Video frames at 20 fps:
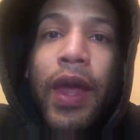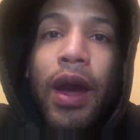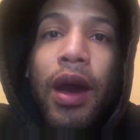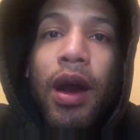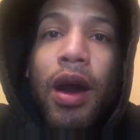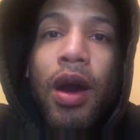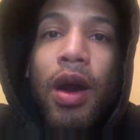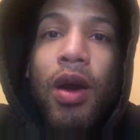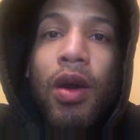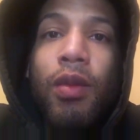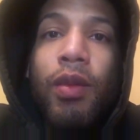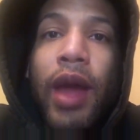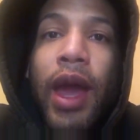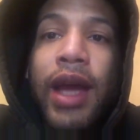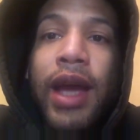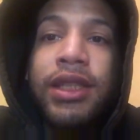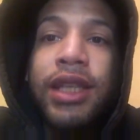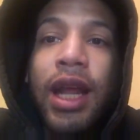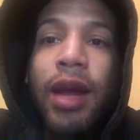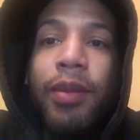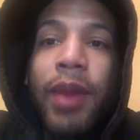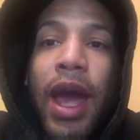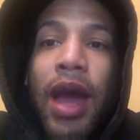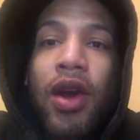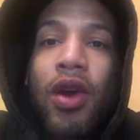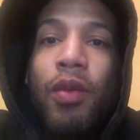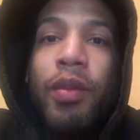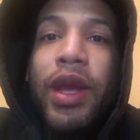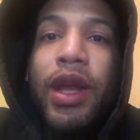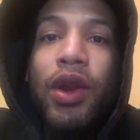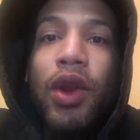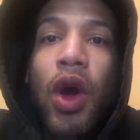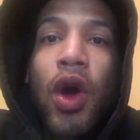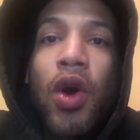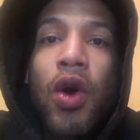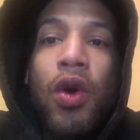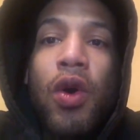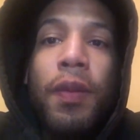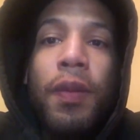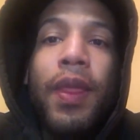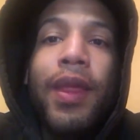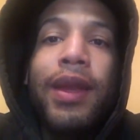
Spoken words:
like I said, I'm not gonna be long.